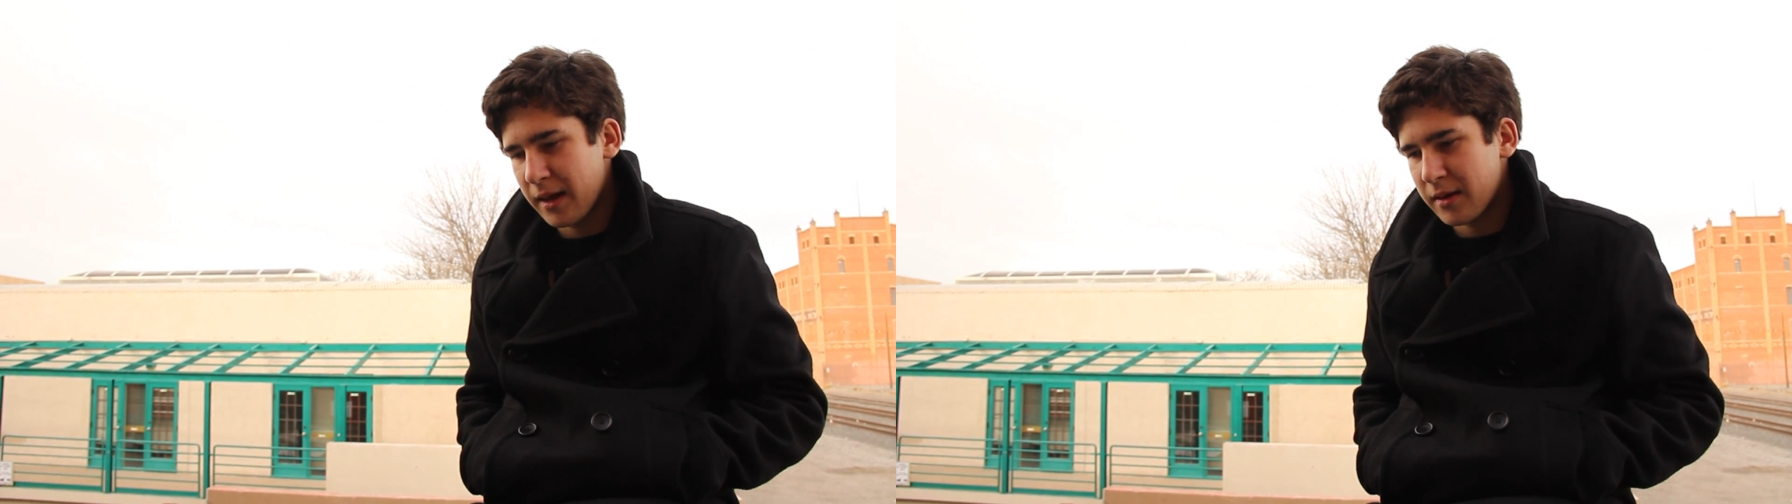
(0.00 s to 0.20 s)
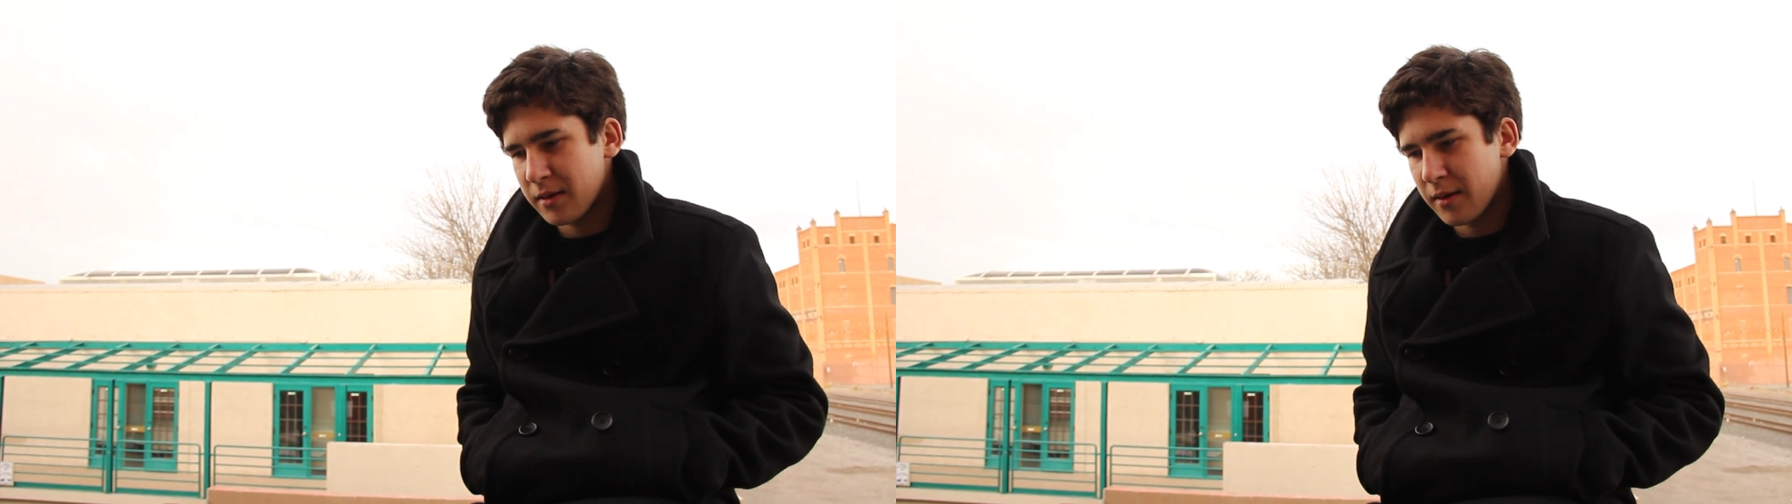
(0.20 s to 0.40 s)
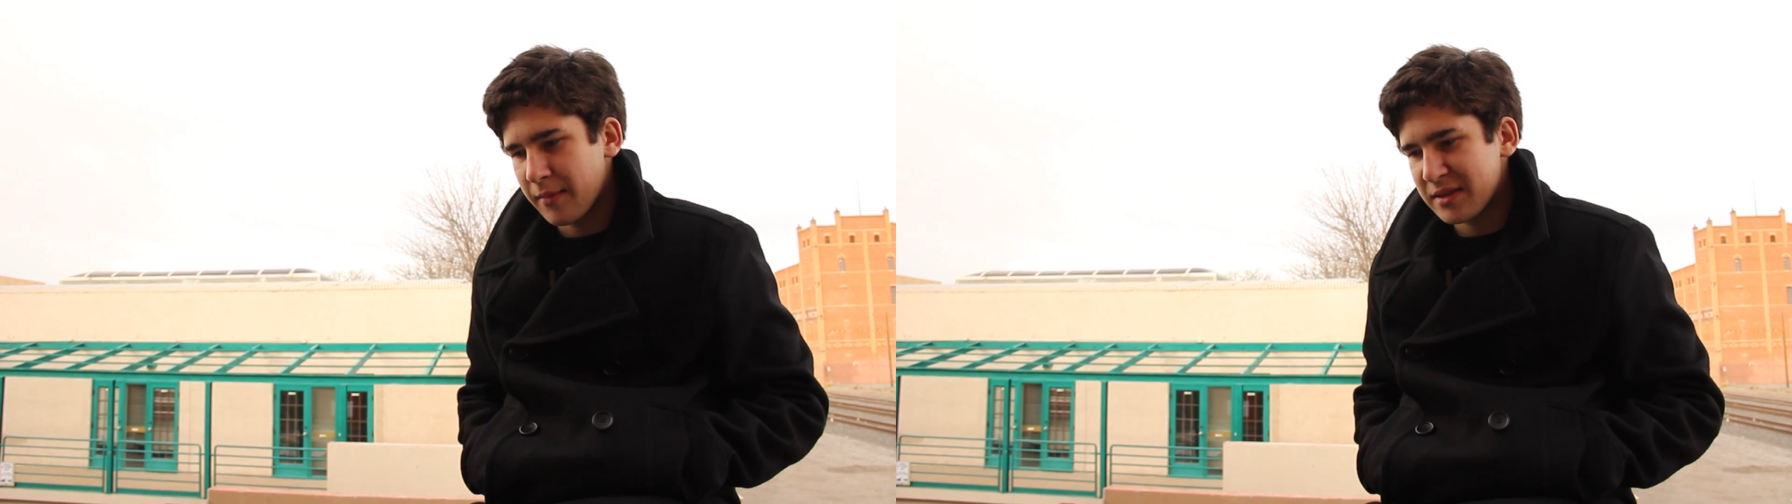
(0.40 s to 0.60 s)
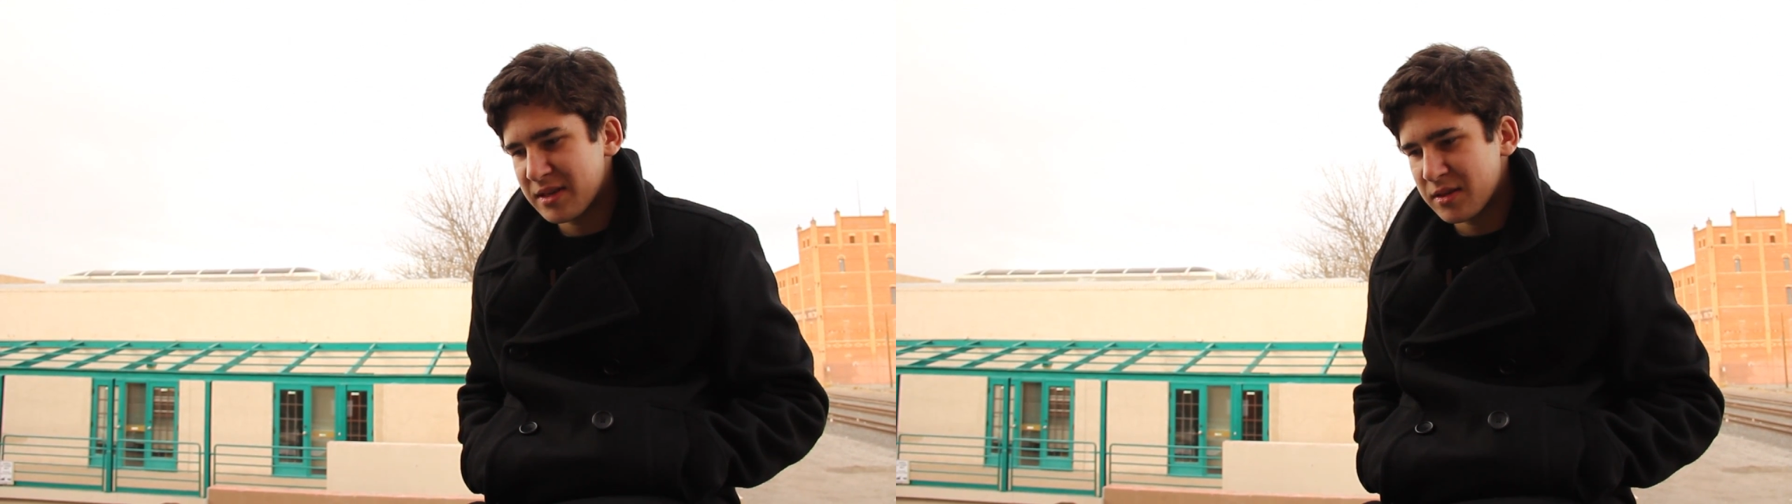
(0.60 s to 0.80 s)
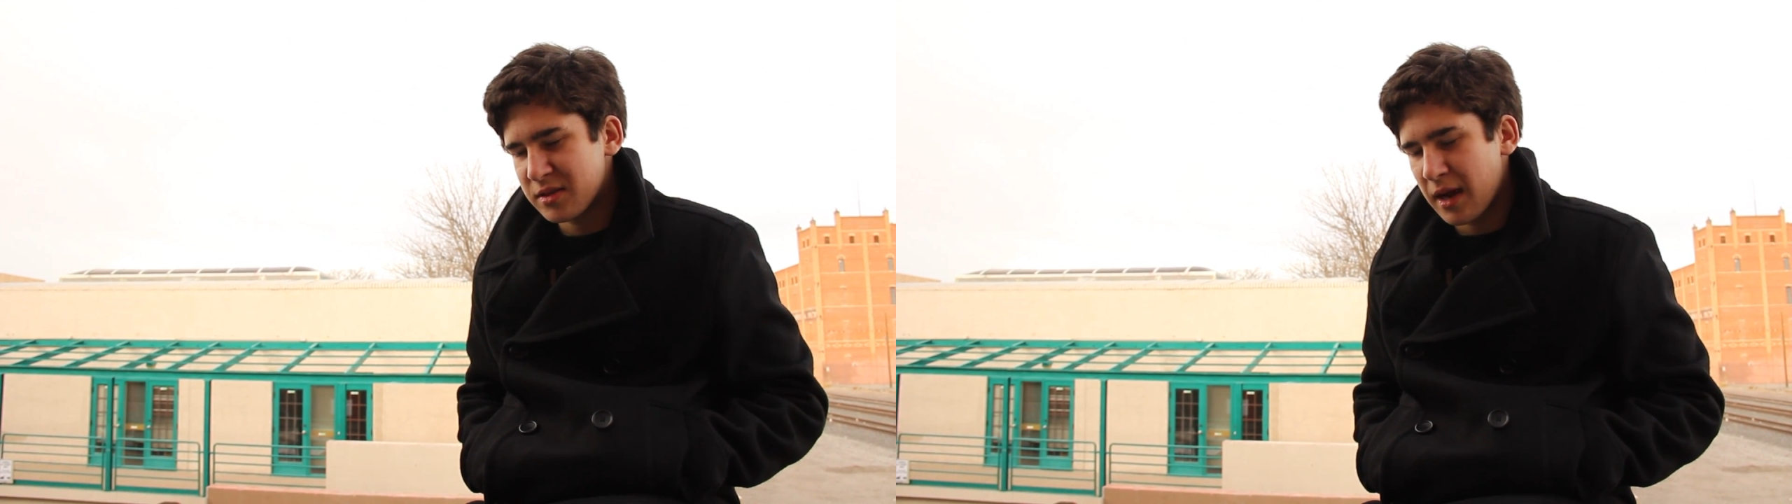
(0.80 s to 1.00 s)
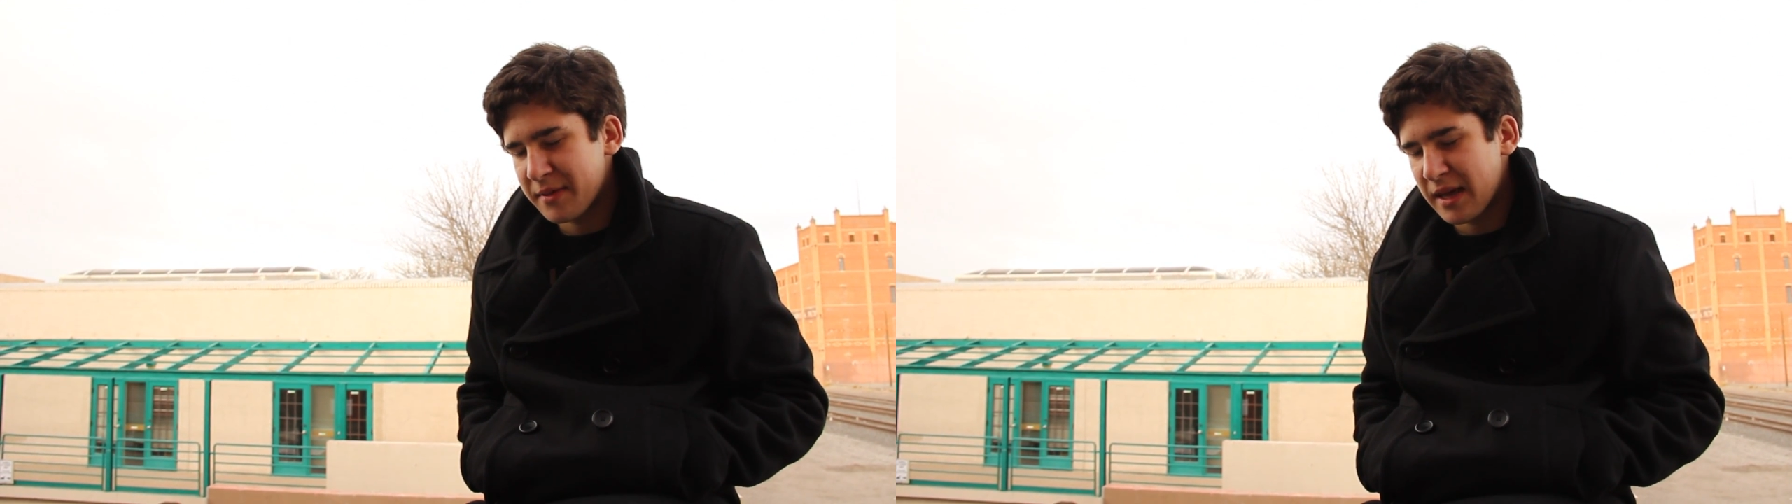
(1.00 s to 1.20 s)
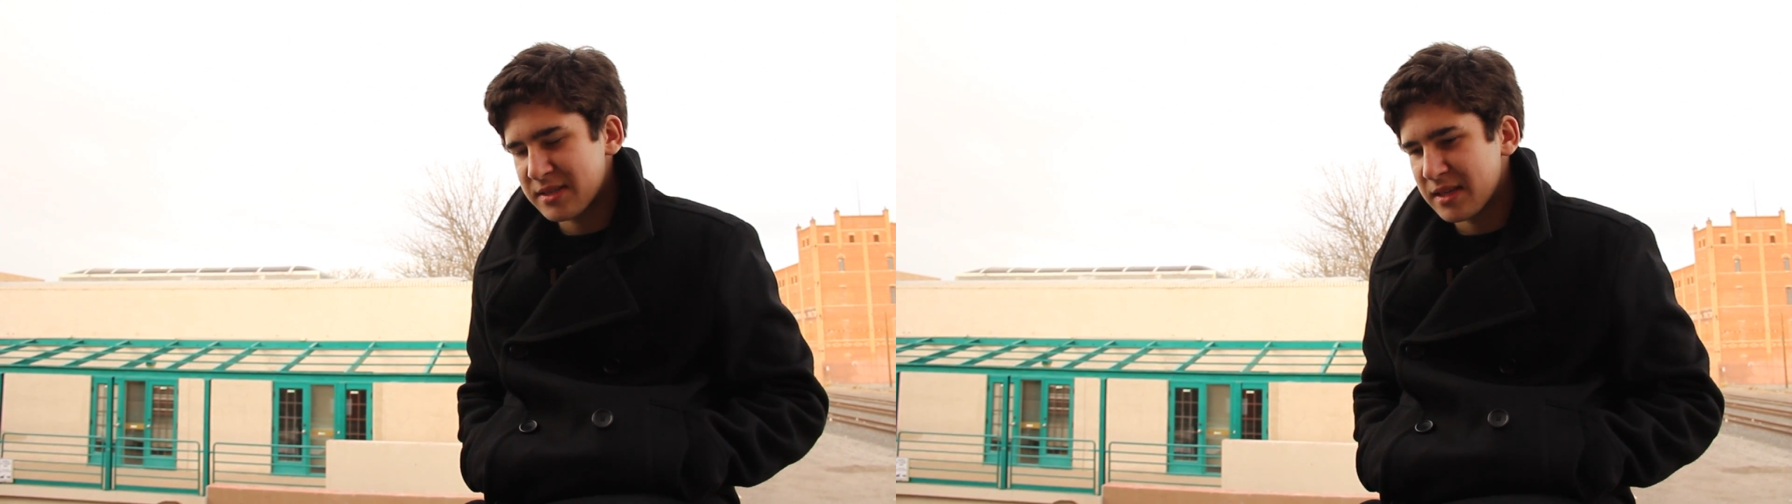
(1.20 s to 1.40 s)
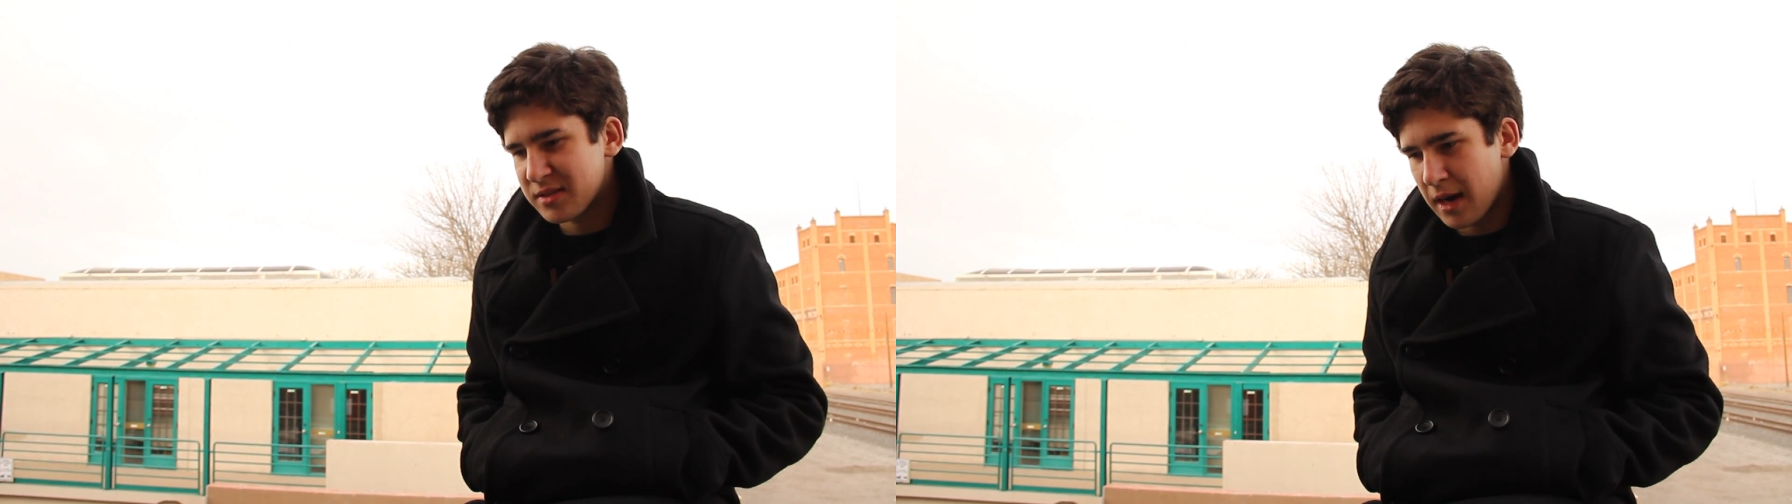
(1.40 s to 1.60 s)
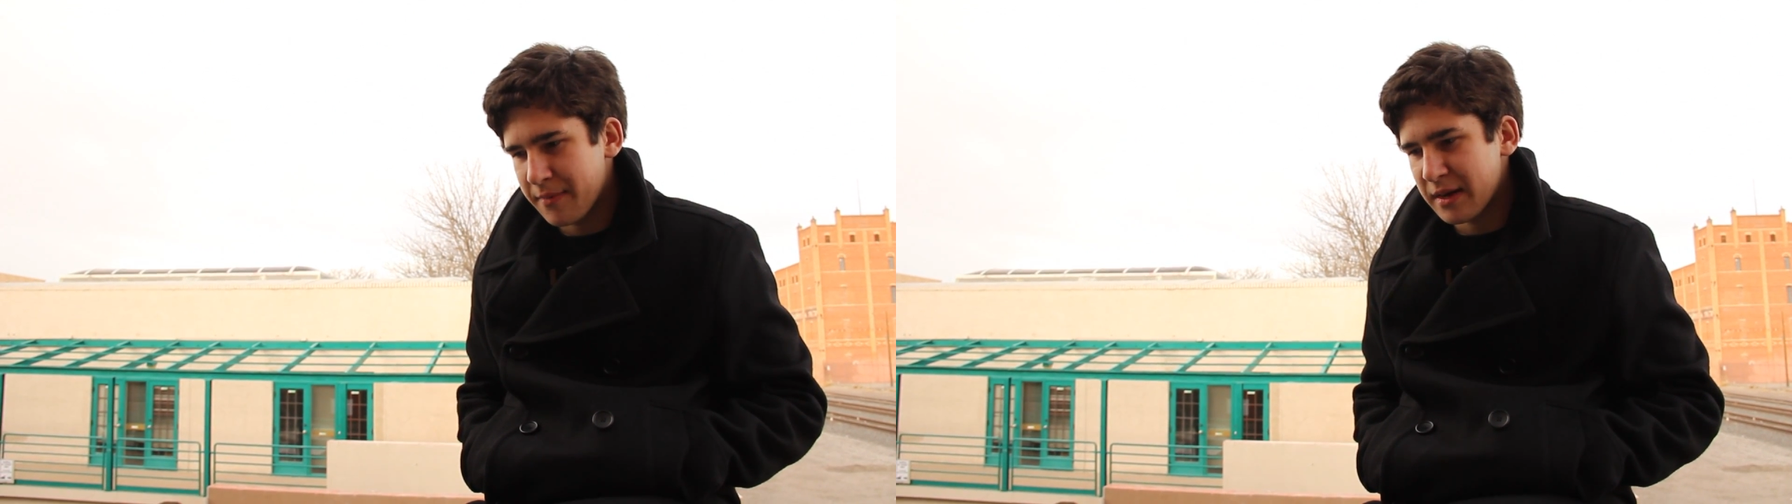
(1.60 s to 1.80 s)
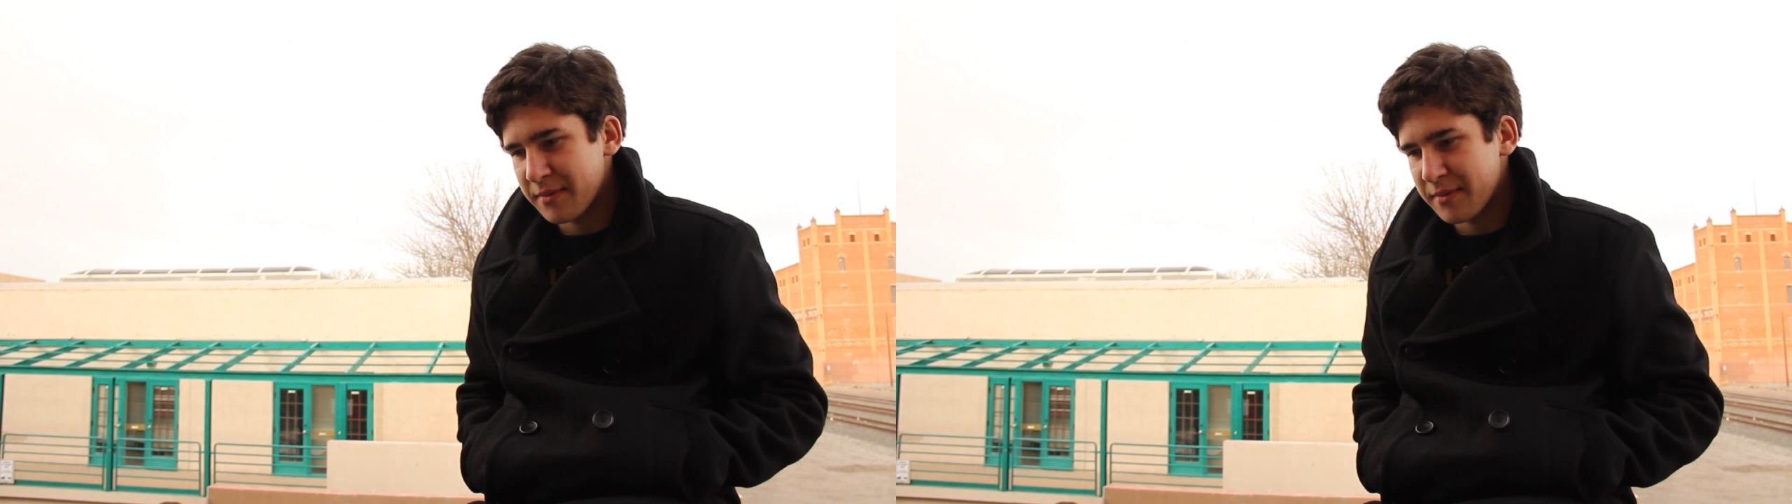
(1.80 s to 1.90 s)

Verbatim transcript: and um, I said stop that. I said stop it.